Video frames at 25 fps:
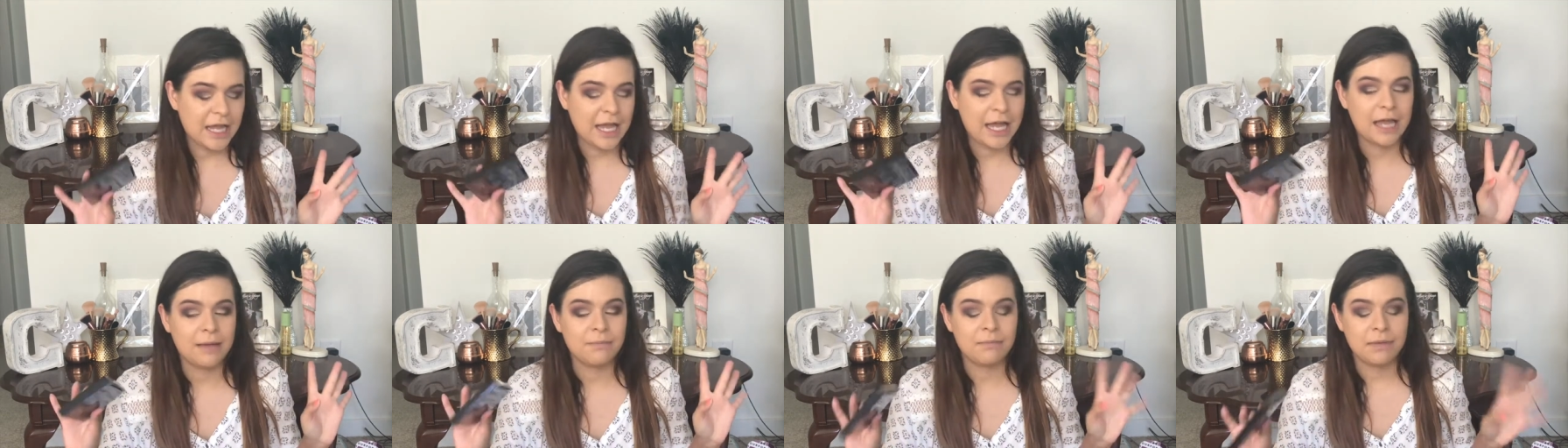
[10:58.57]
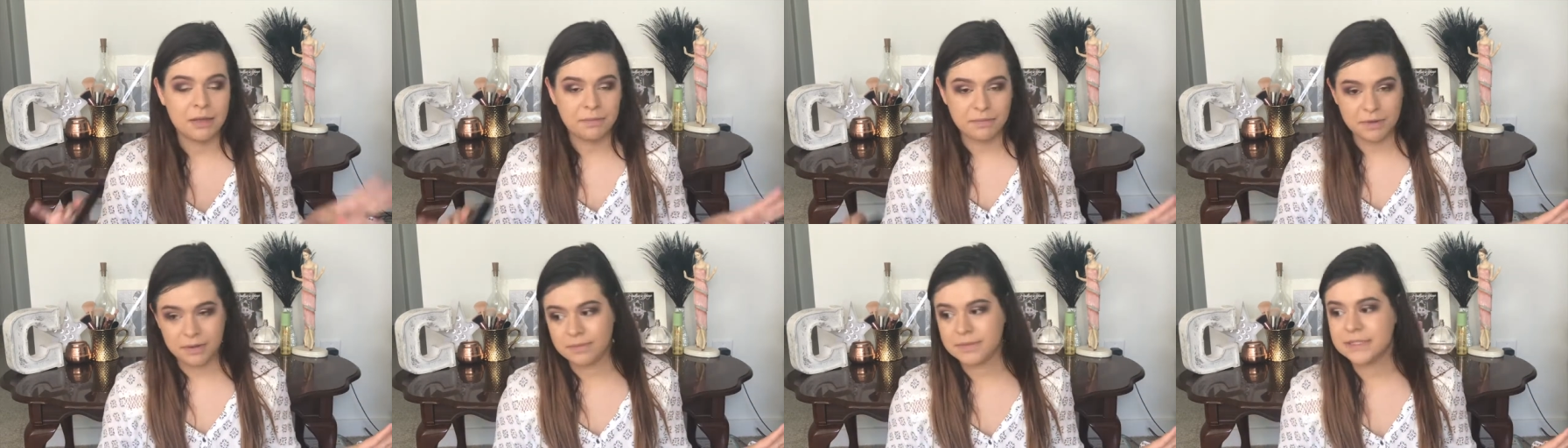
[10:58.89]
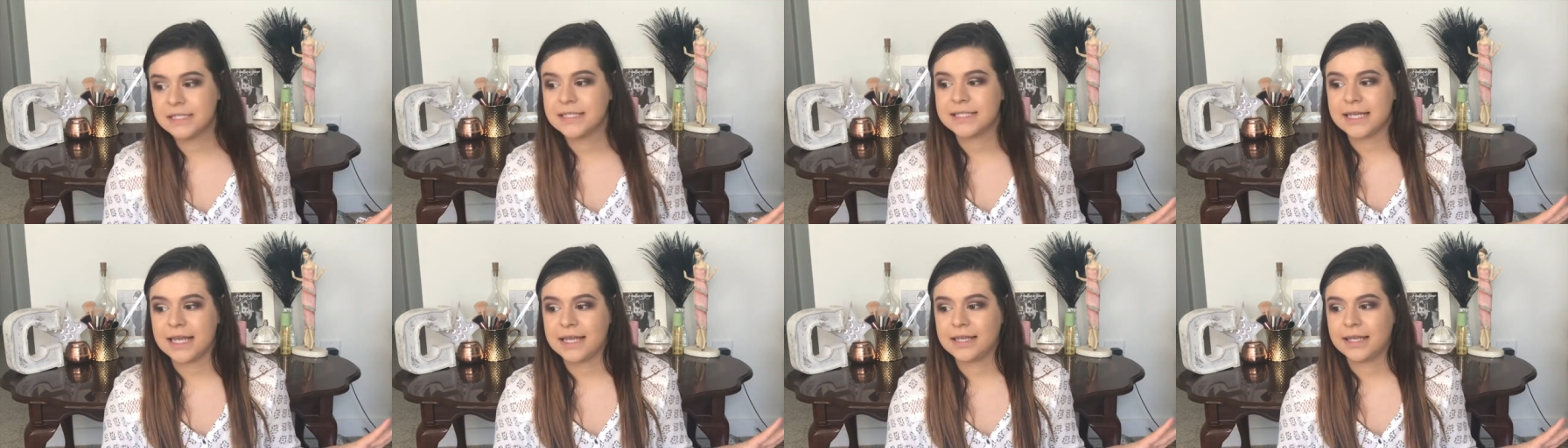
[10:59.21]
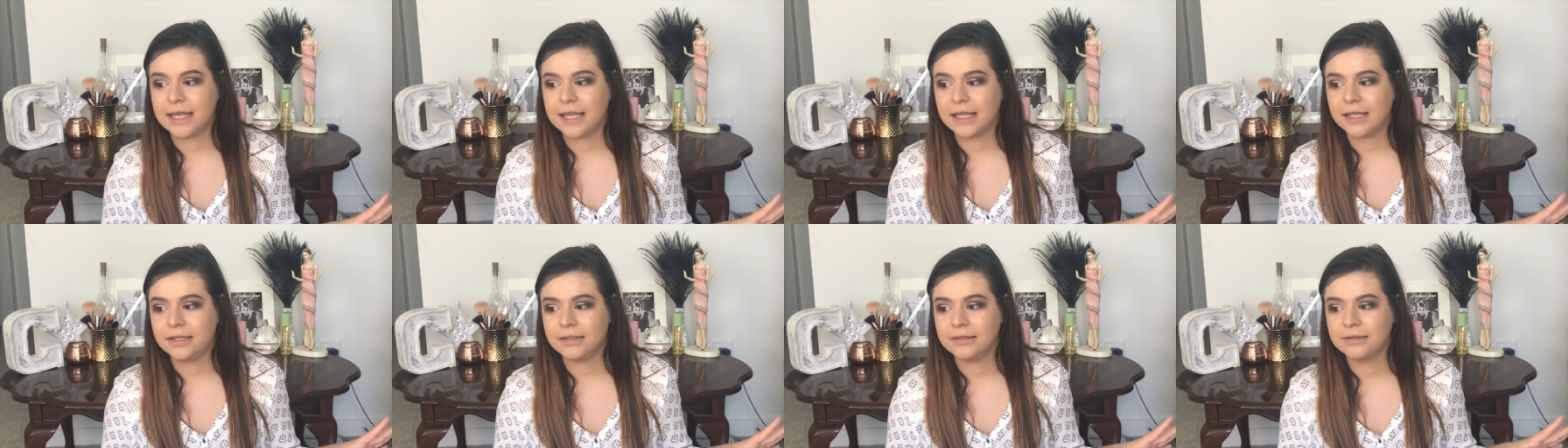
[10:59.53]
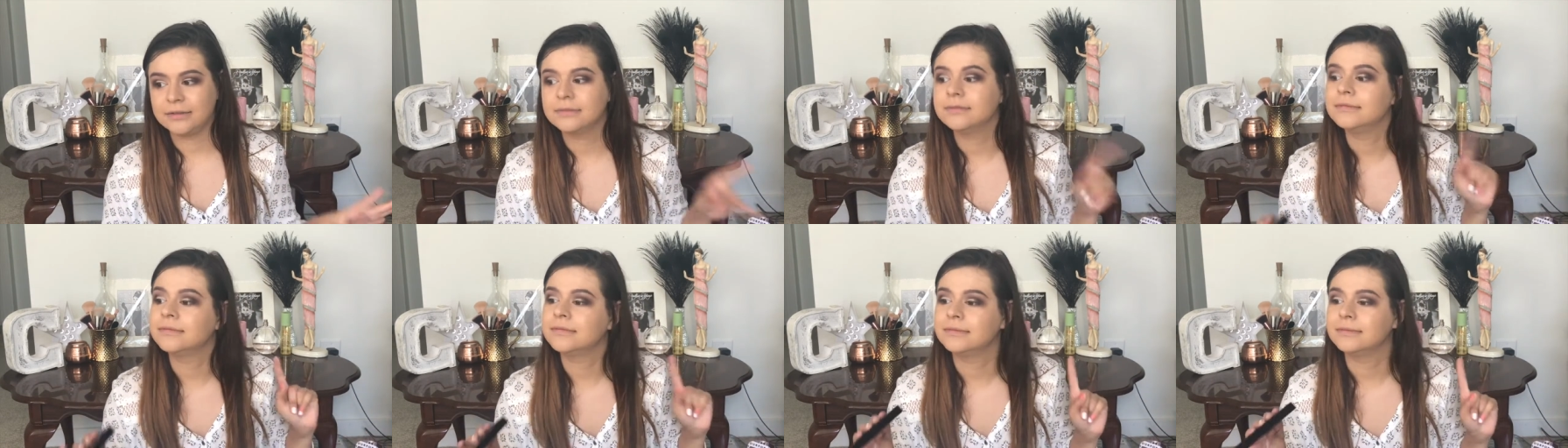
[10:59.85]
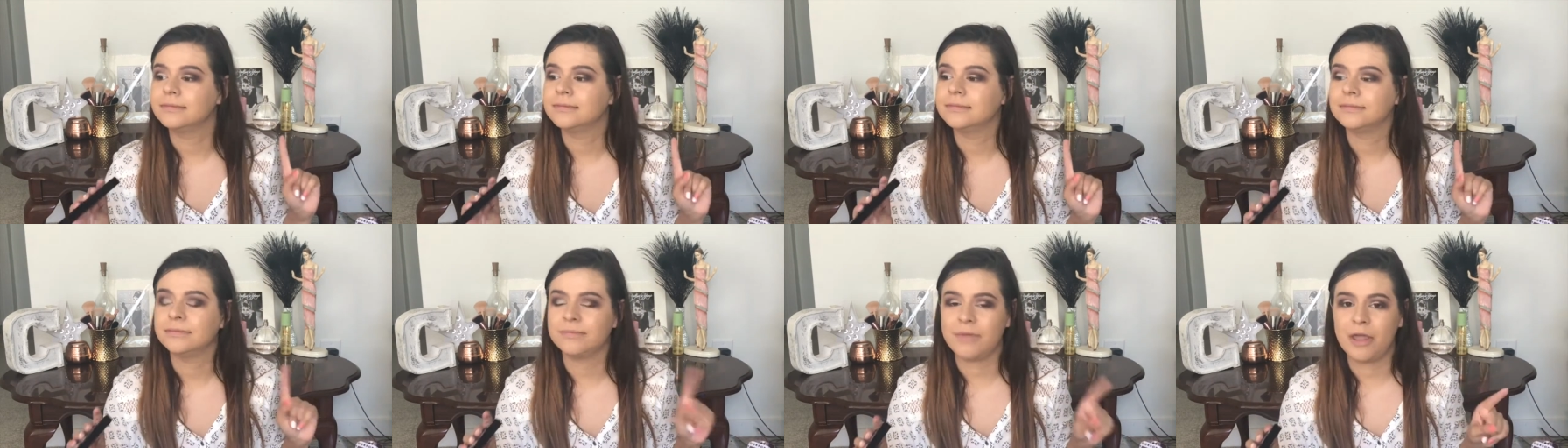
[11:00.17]
I may be mistaken.
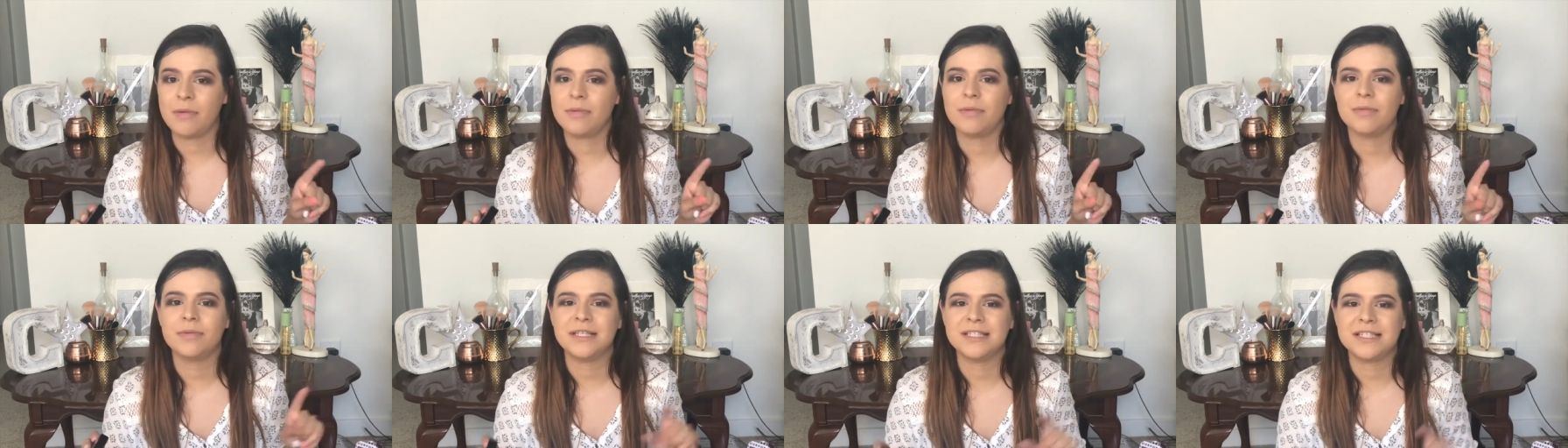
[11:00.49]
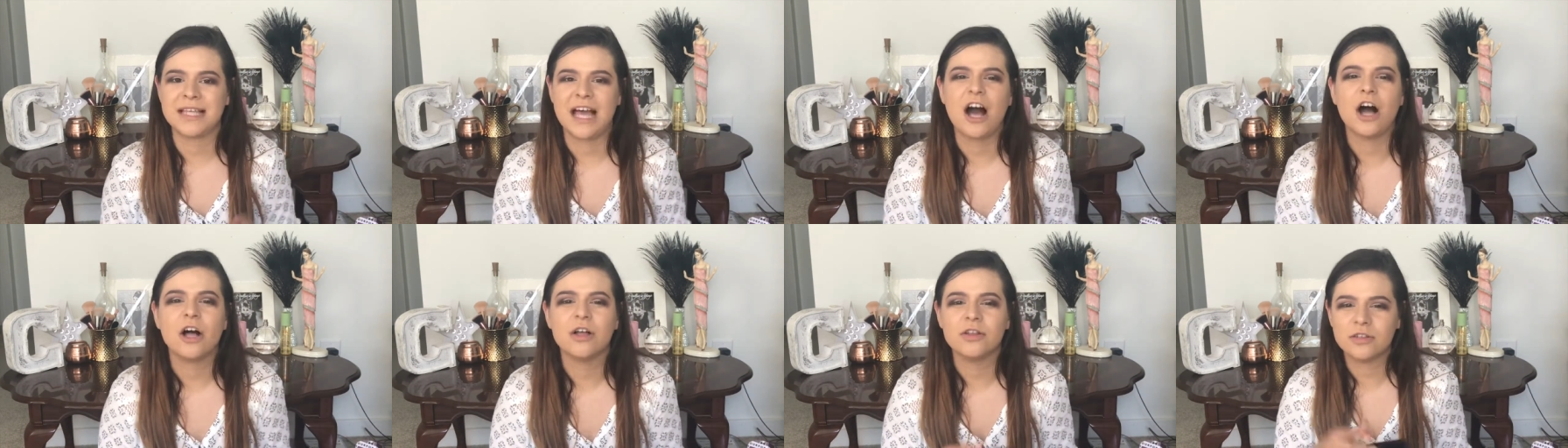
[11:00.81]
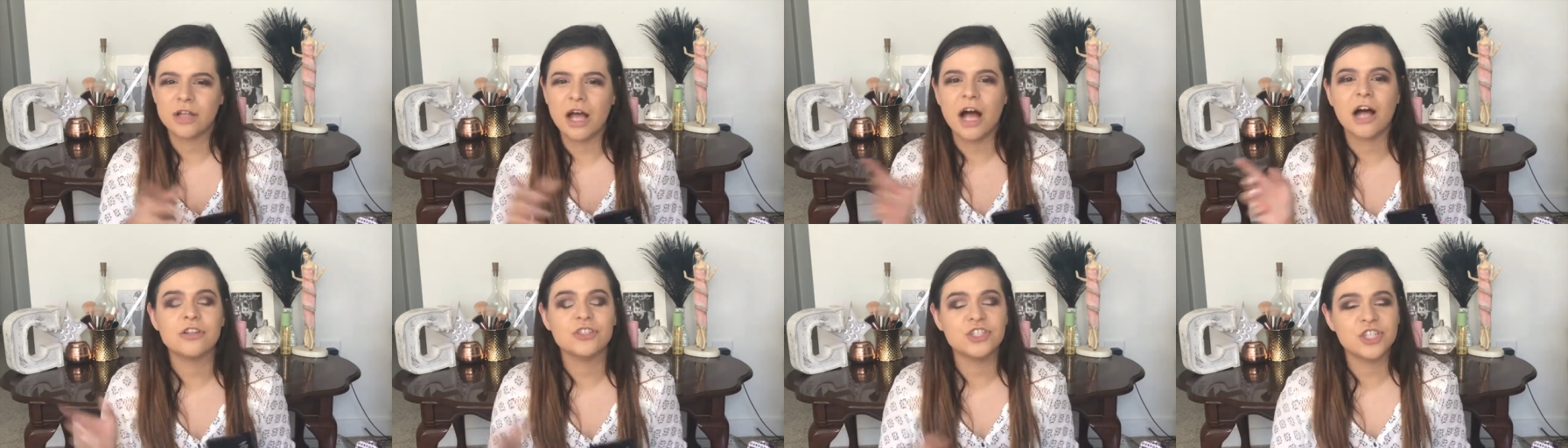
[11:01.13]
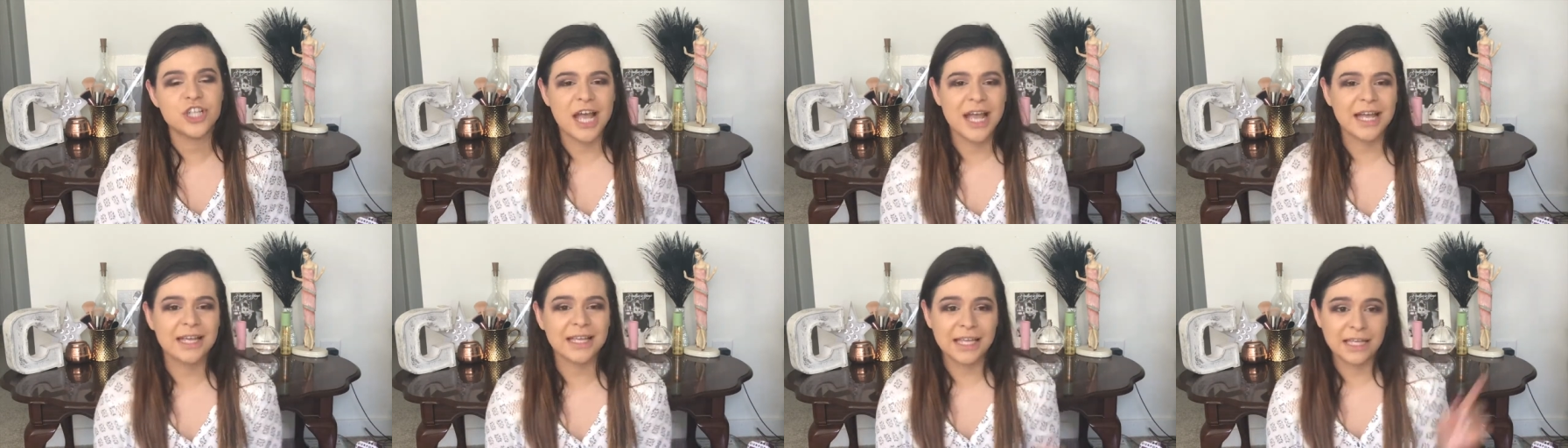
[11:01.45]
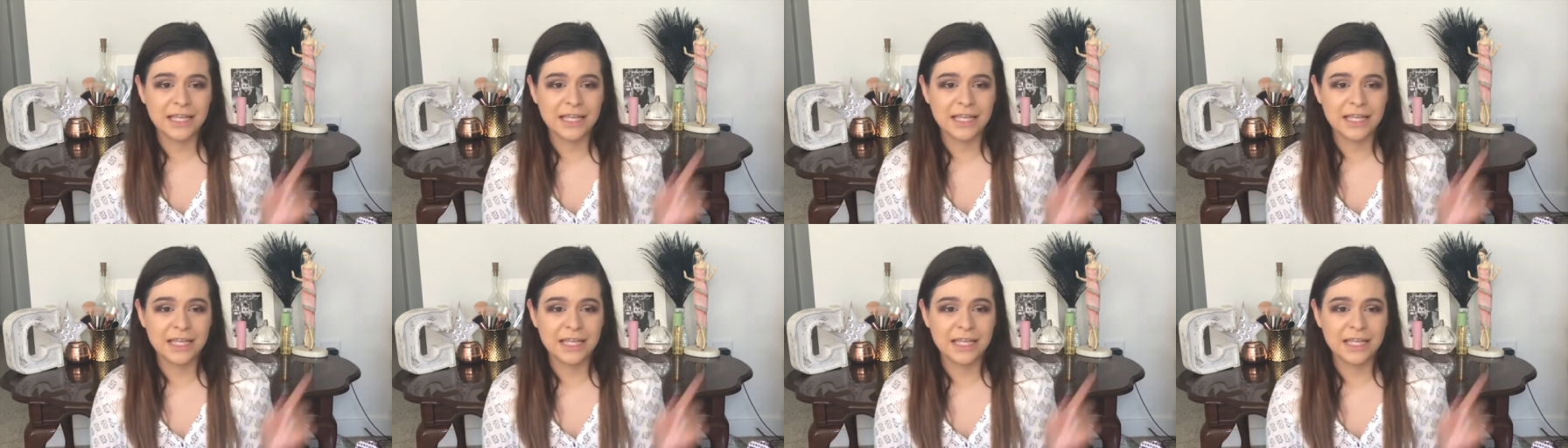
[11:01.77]
Maybe, but I'll, I'll check